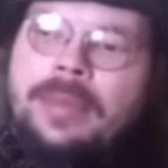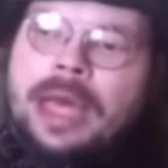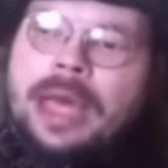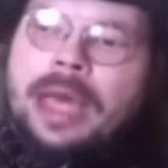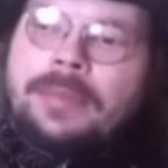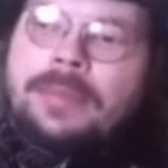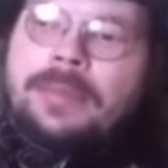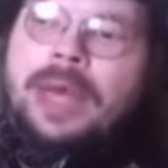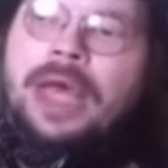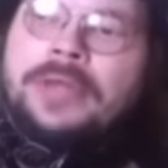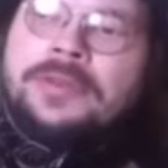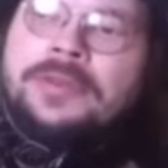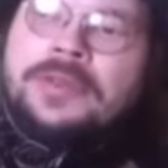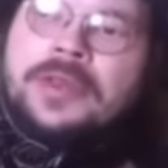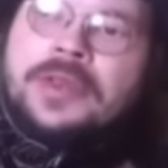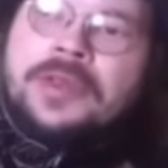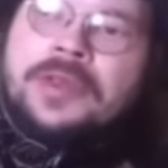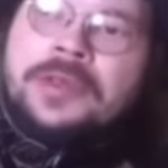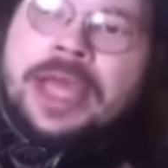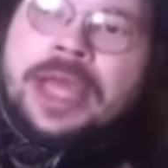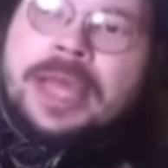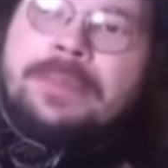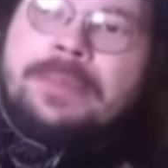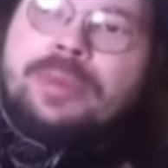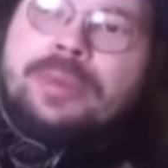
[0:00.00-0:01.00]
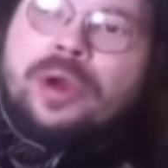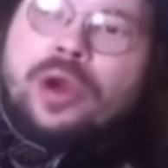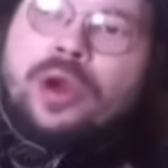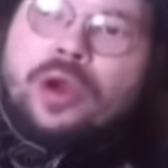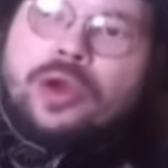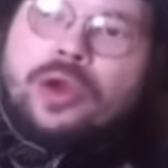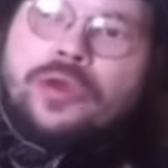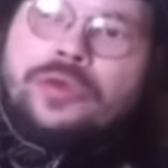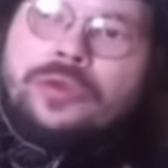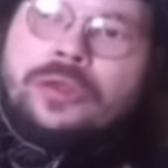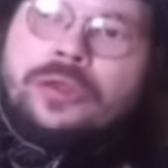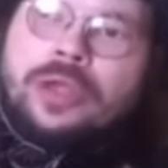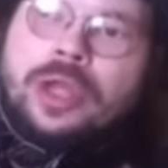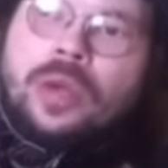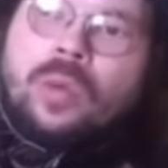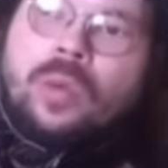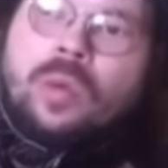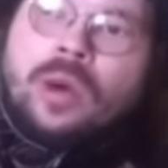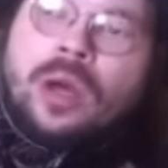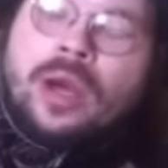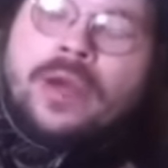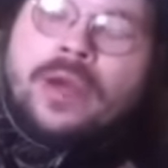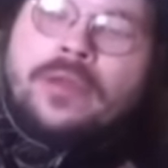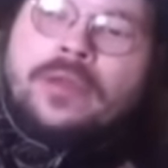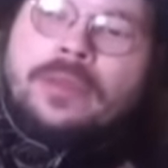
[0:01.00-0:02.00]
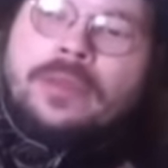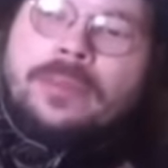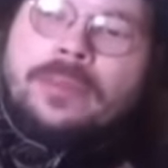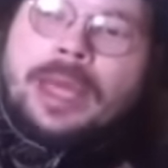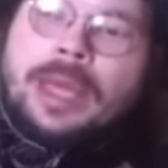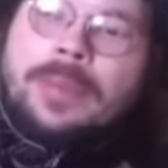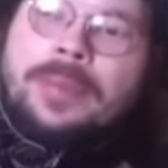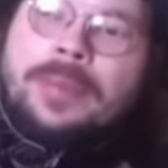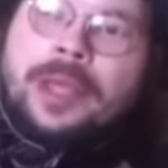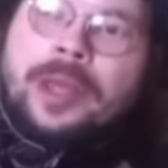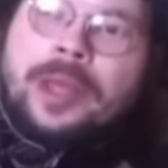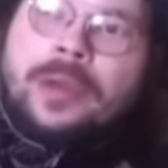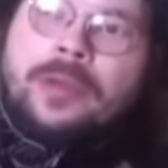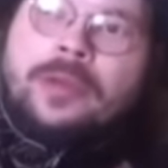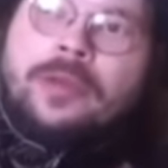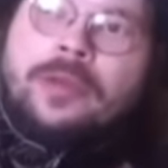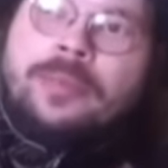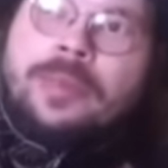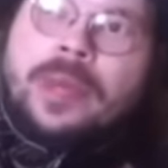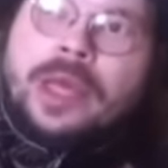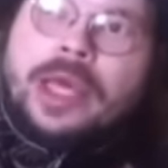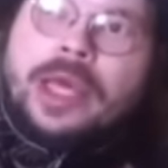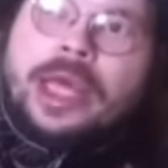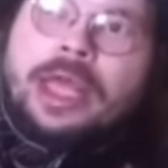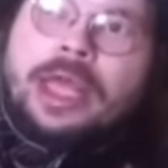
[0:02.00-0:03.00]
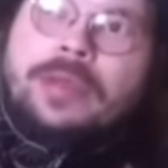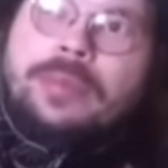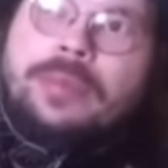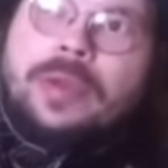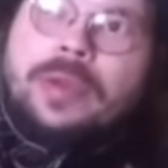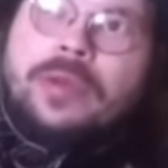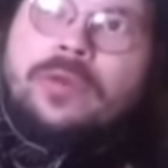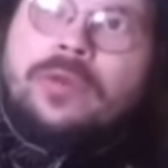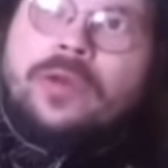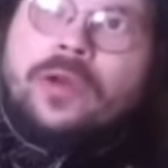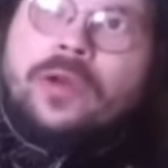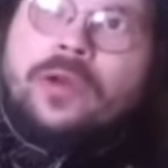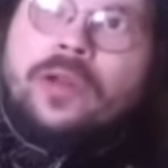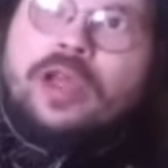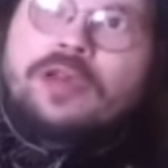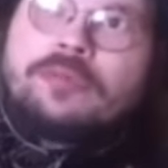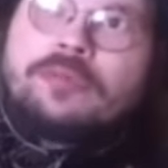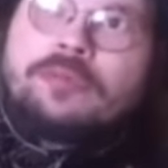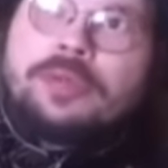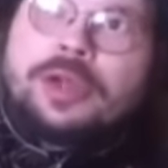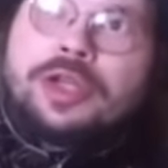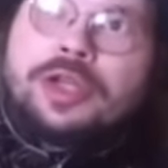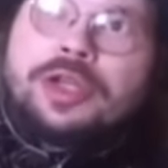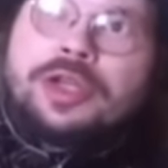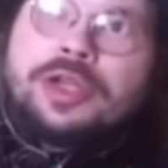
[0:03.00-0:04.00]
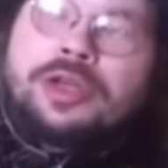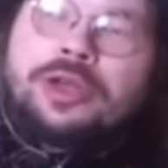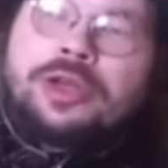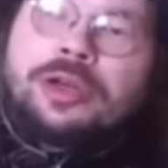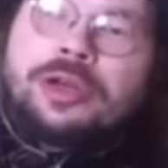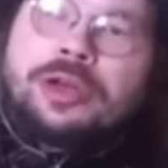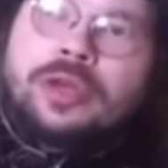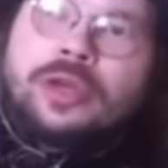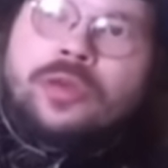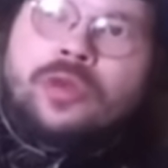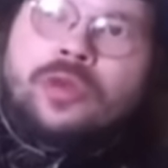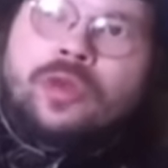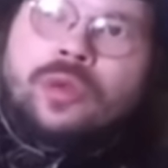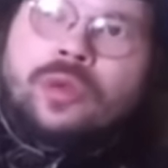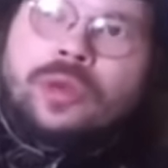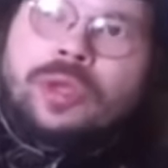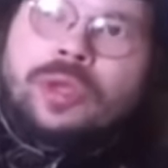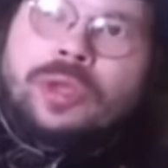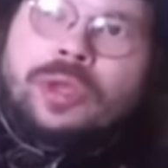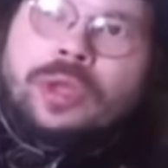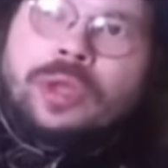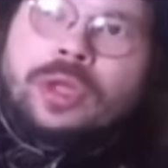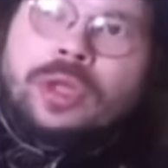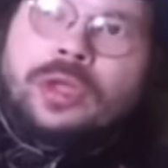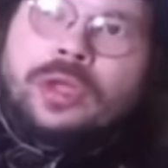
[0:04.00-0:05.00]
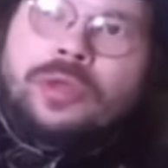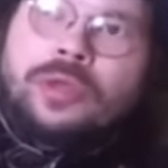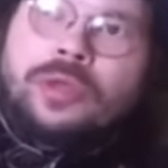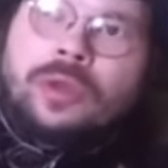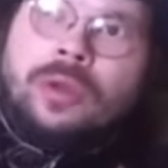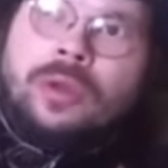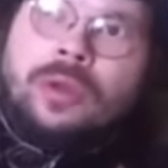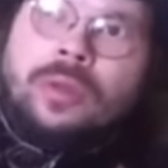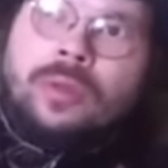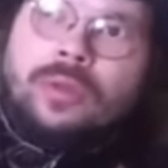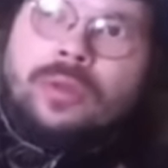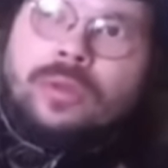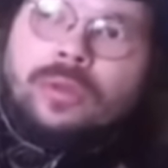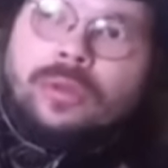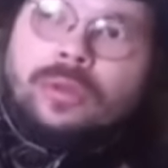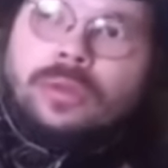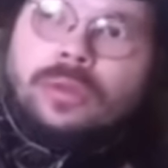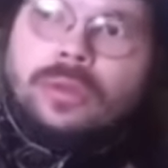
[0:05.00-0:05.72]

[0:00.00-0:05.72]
not the same person I was in my parents' basement, dude. I've matured into a young adult.